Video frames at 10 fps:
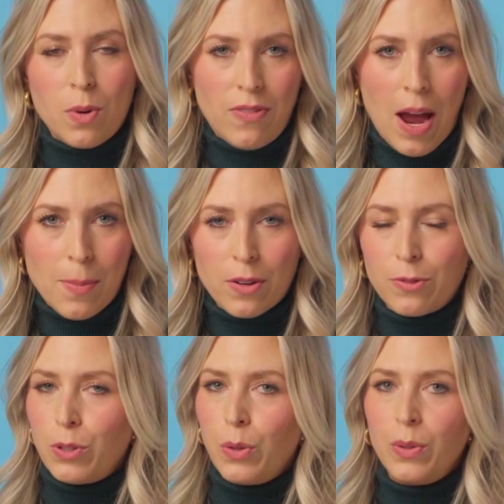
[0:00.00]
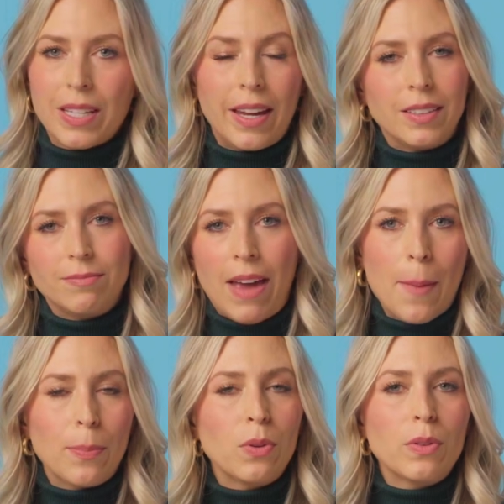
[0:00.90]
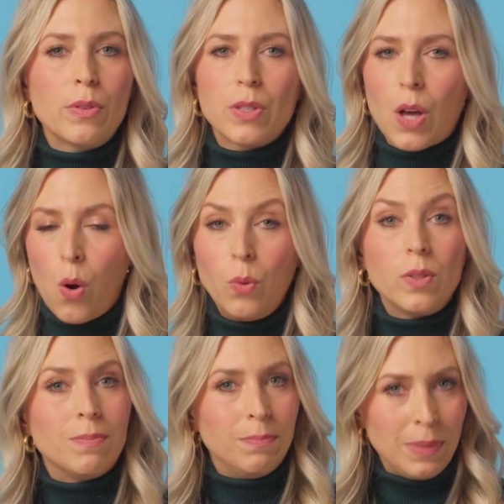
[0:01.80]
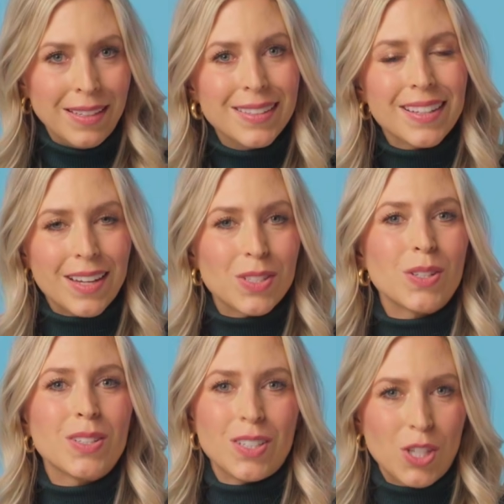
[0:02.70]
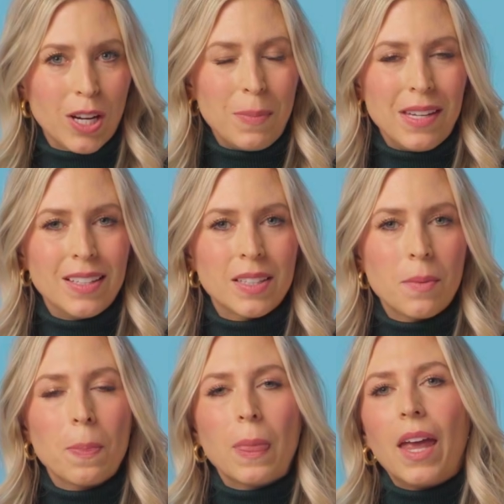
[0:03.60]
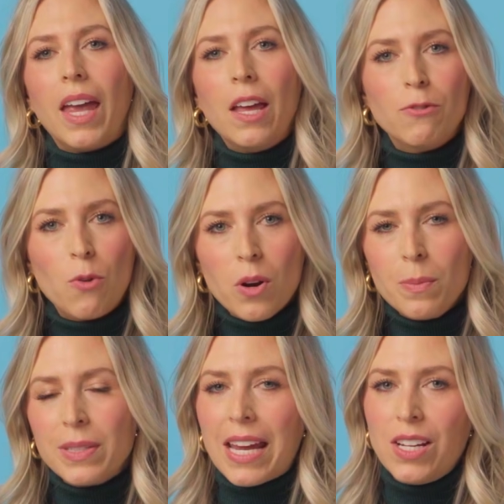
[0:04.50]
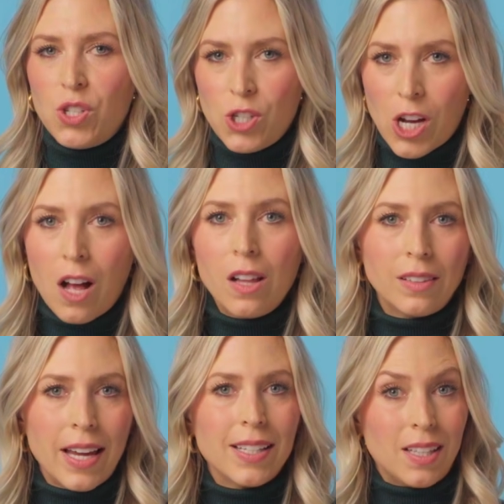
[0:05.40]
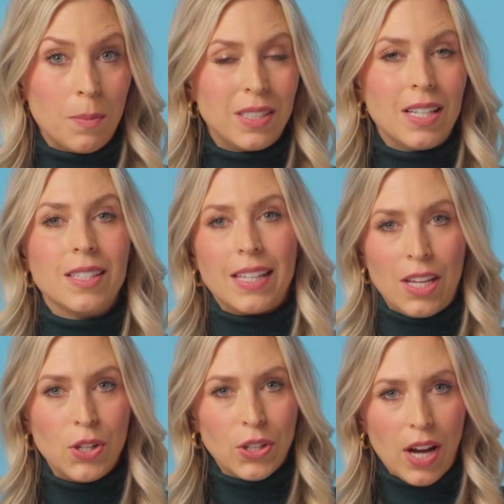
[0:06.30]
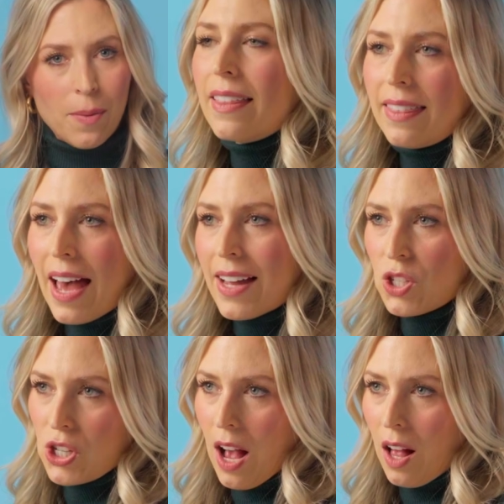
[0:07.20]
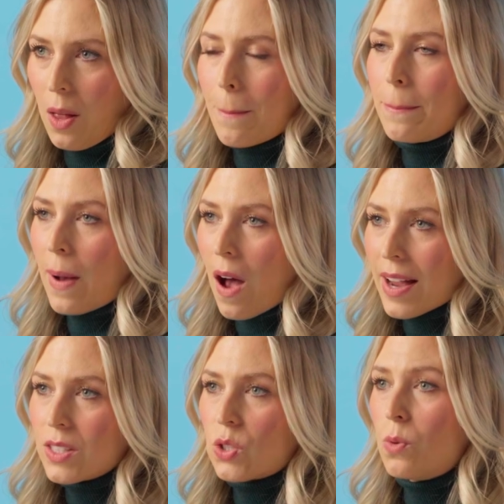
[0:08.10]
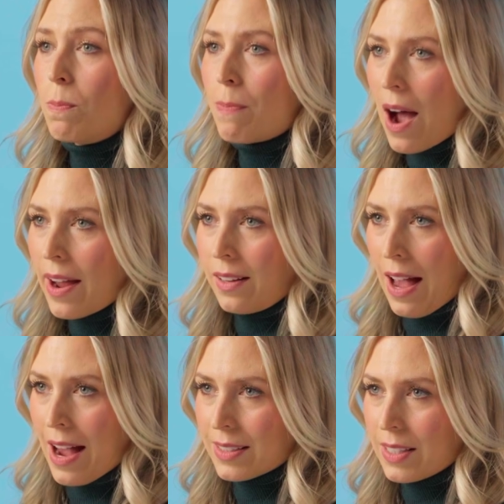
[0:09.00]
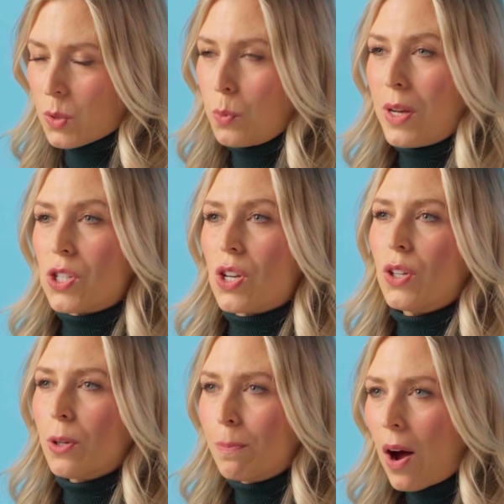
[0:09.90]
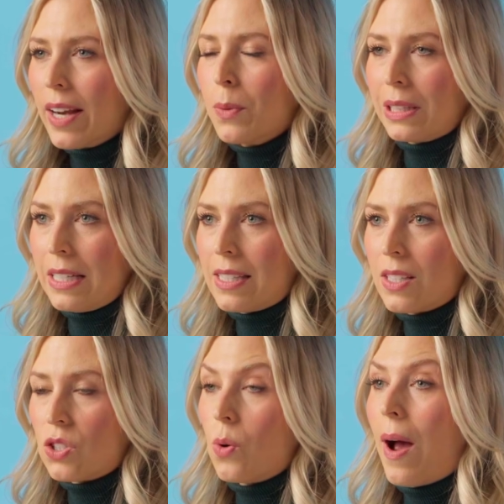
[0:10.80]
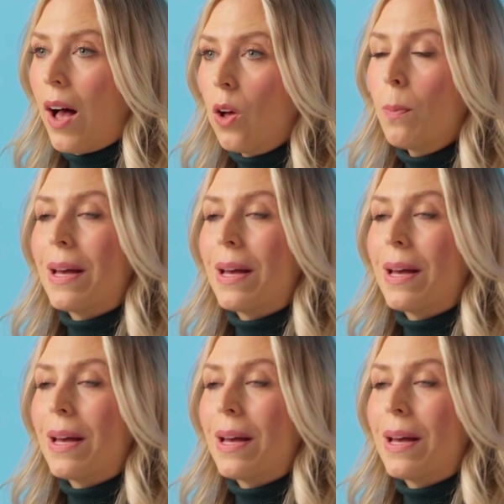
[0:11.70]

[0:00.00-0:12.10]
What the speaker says: fiber, foods like apples, oats, beans, lentils, and chickpeas, it forms a gel-like substance in your gut. That gel binds to bile acids, which your body releases to help